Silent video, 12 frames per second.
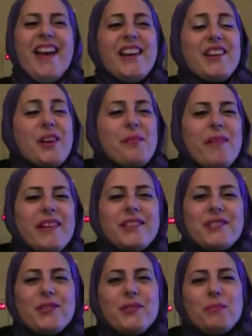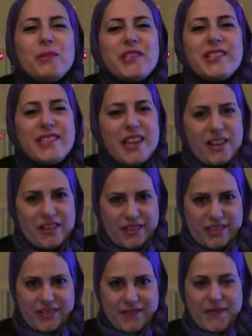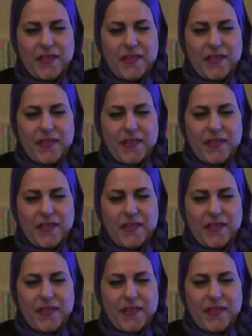recommend to put stickers.